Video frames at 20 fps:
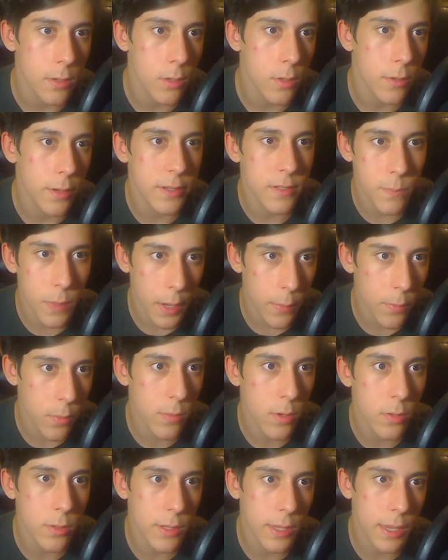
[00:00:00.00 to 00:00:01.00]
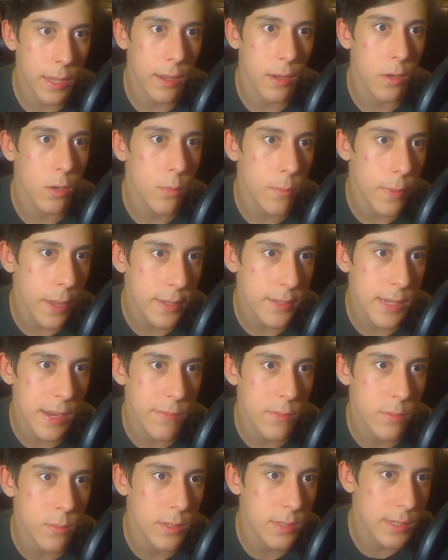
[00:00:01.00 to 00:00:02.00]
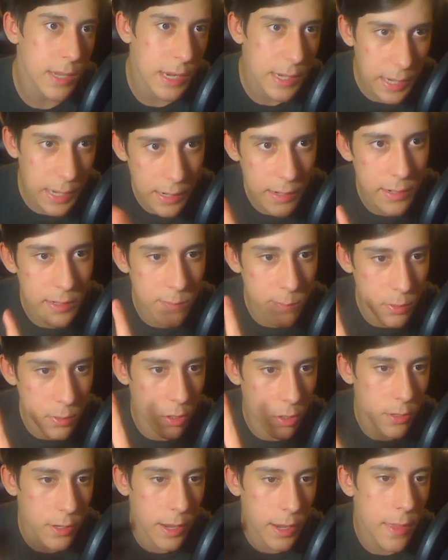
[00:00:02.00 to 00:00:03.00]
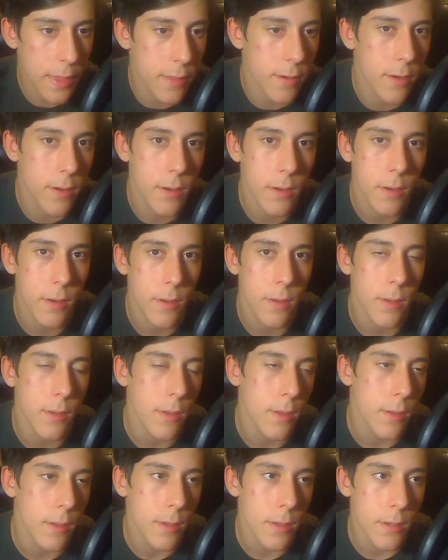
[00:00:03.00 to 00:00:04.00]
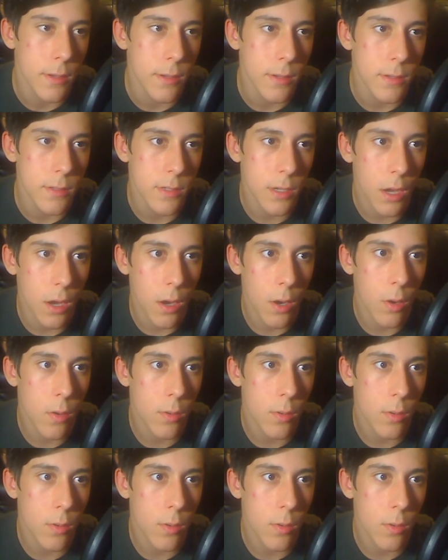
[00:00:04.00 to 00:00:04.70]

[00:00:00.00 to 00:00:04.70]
who has Paper Moon King, who makes everyone's identities blur together. So